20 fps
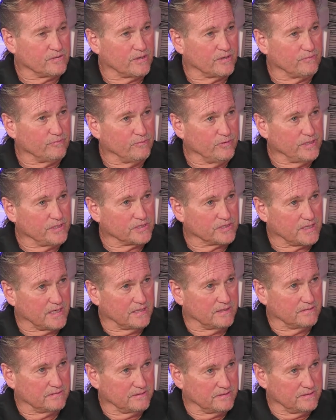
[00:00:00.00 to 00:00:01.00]
I reached
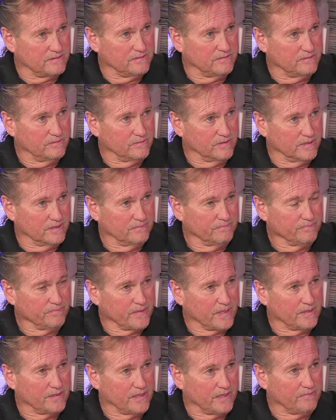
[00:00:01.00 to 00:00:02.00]
out to
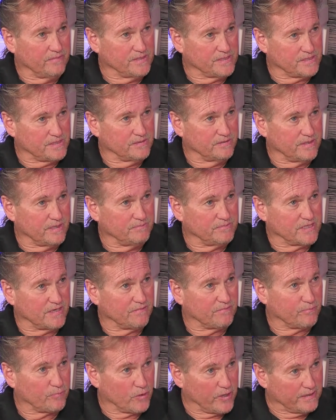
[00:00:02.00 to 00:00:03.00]
a Navy SEAL named Jeff
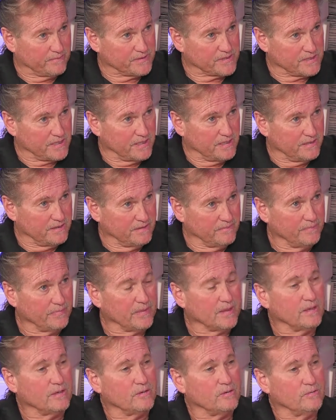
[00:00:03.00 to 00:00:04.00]
Bramstead,
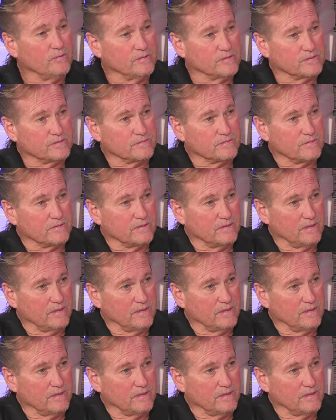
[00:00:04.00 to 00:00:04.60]
who was